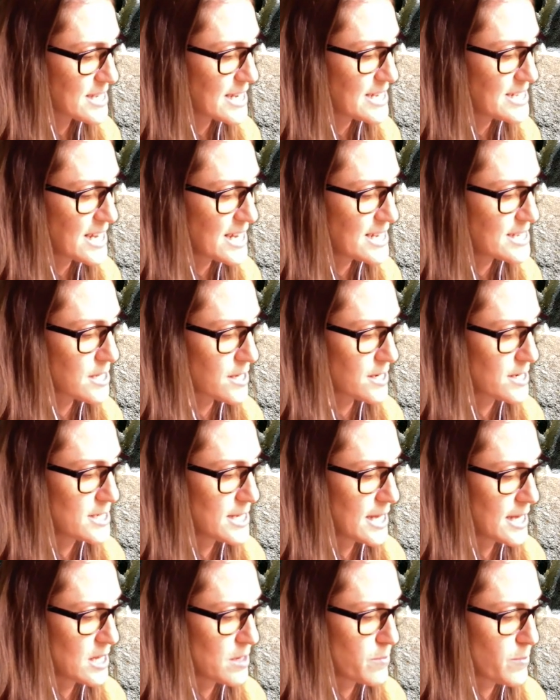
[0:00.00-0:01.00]
it does on a
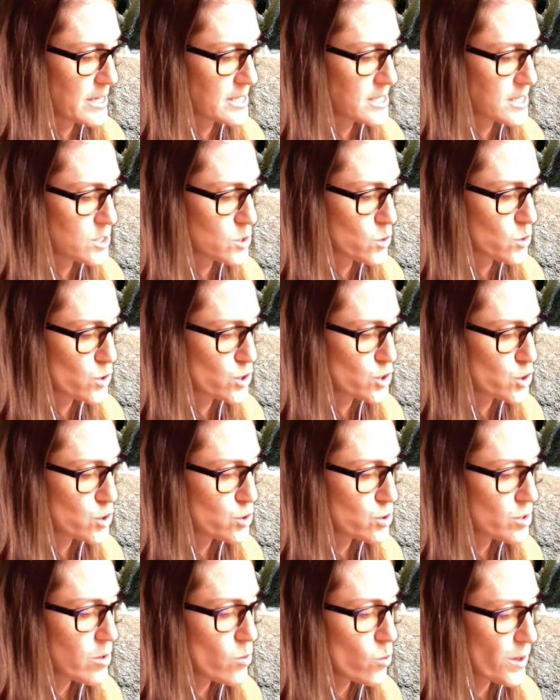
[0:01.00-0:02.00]
daily basis or
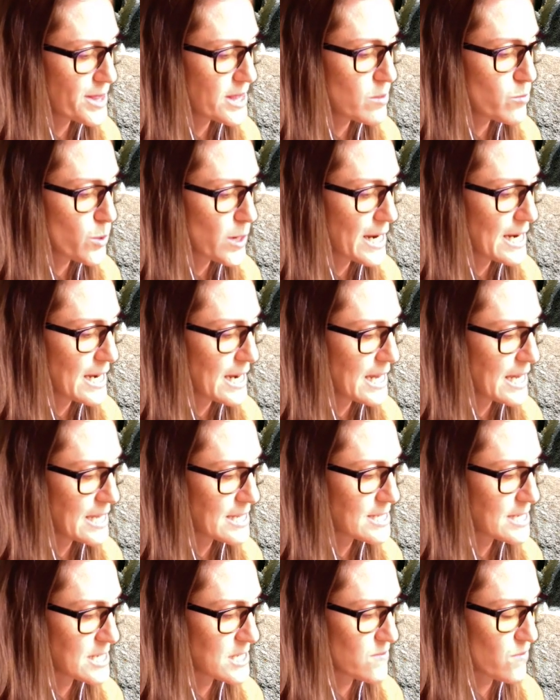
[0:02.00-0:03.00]
truly what the brain
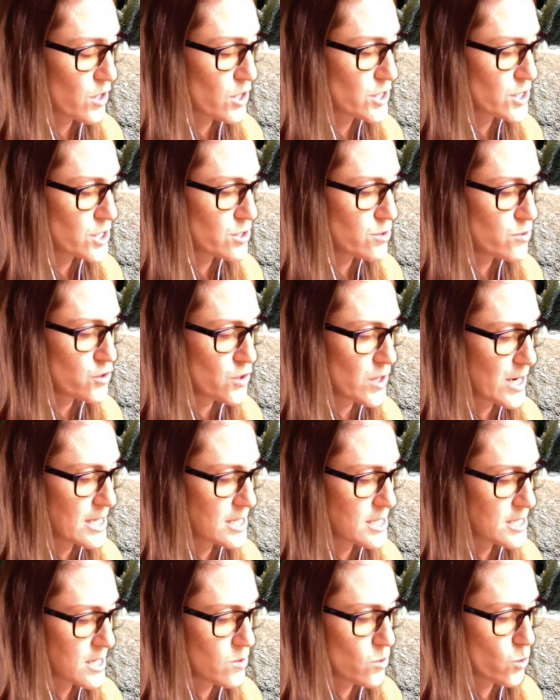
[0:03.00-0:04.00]
needs as far as
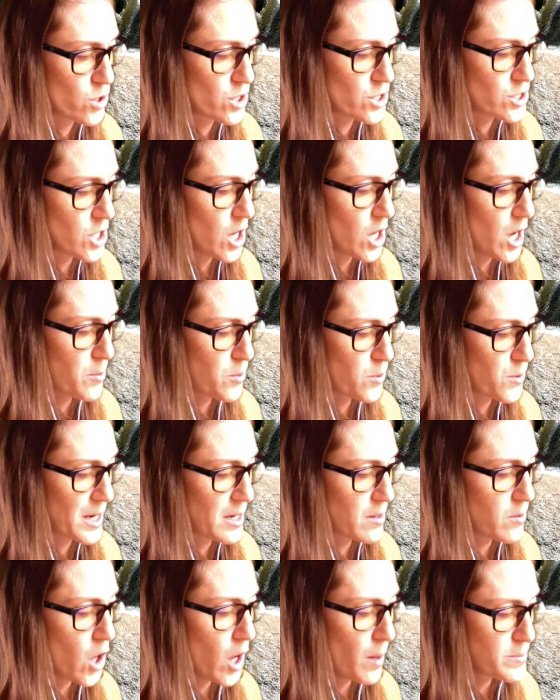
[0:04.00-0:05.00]
nutrients in order to operate
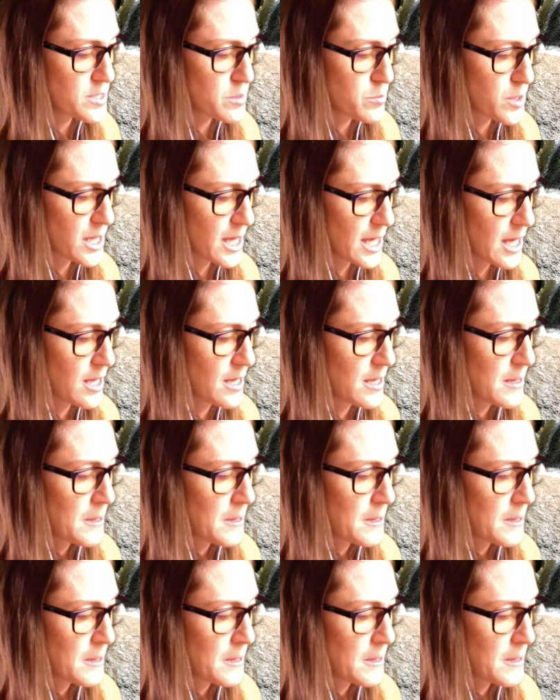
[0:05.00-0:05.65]
optimally.